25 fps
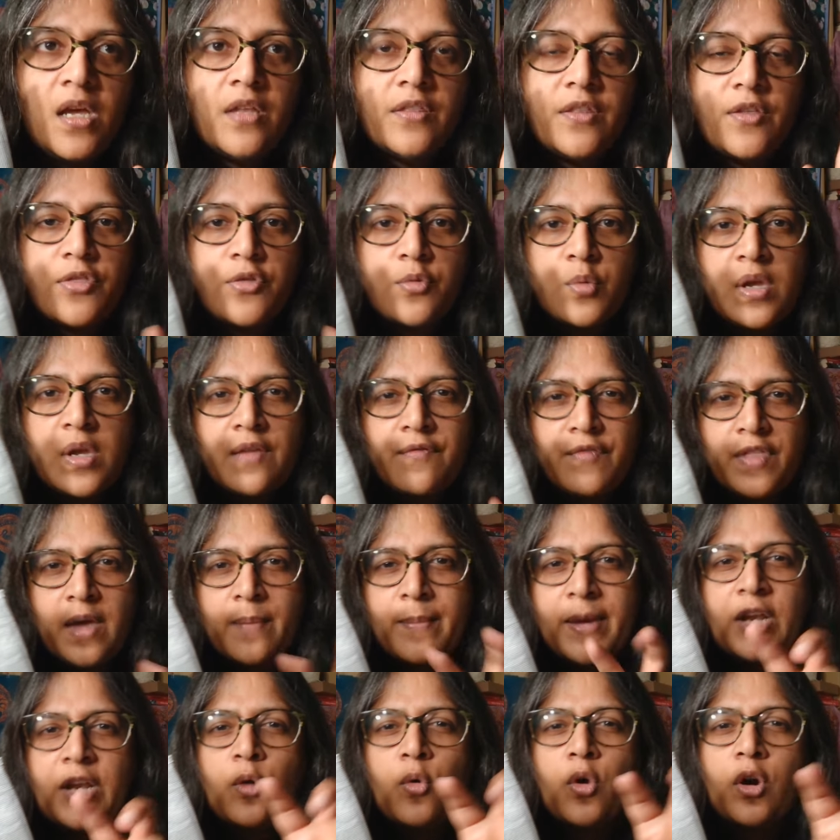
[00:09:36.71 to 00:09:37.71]
The three of
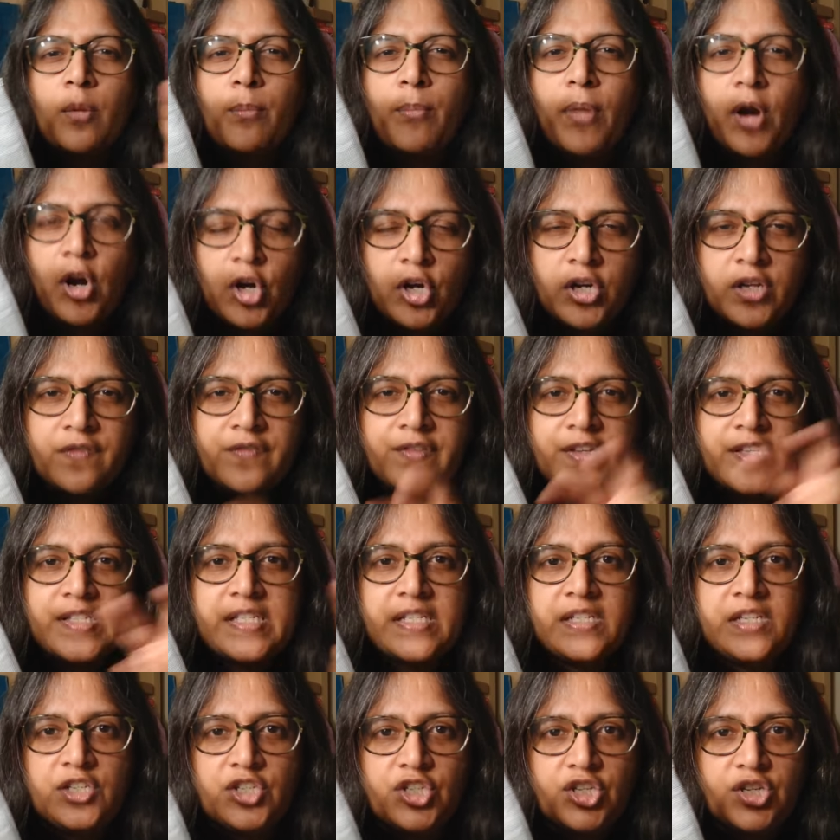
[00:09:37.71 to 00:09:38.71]
them I know are part of
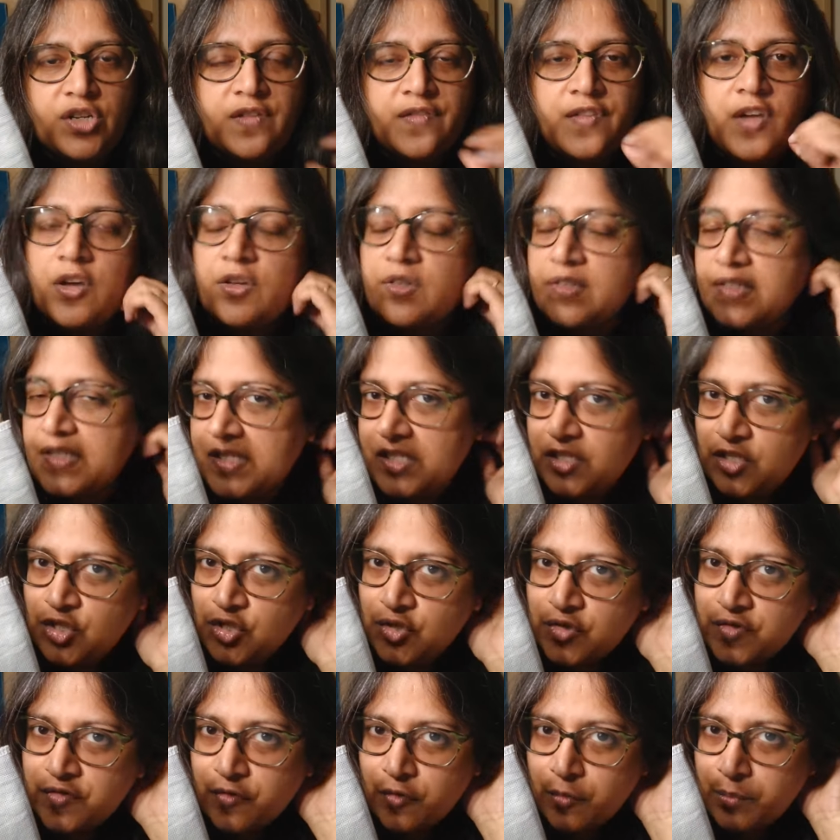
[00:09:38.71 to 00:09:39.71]
this initiative called
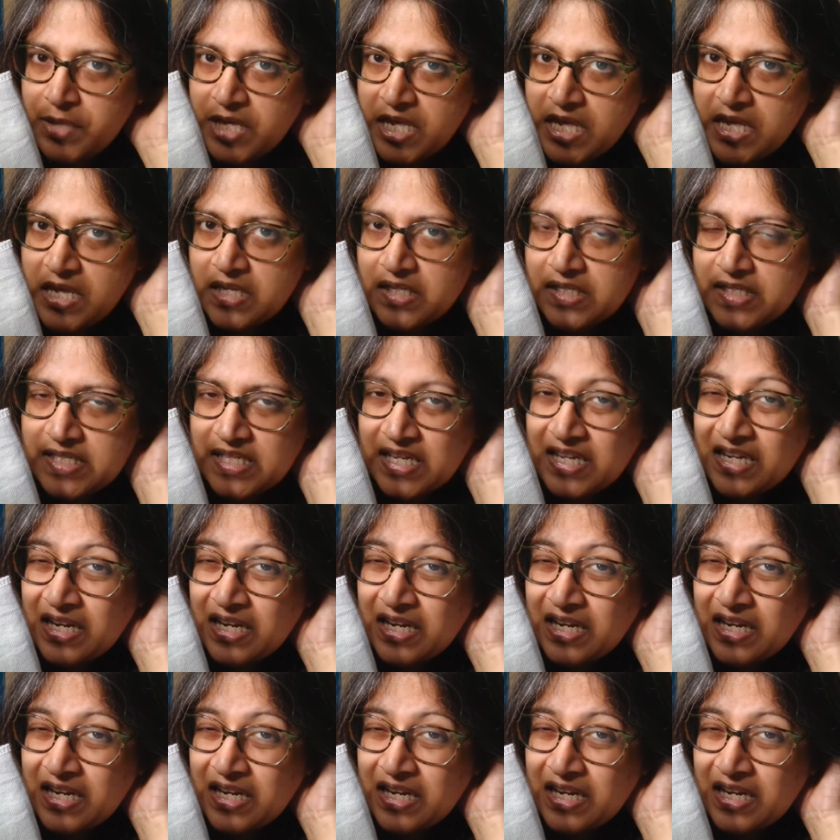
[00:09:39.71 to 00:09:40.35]
Stitchers for Peace,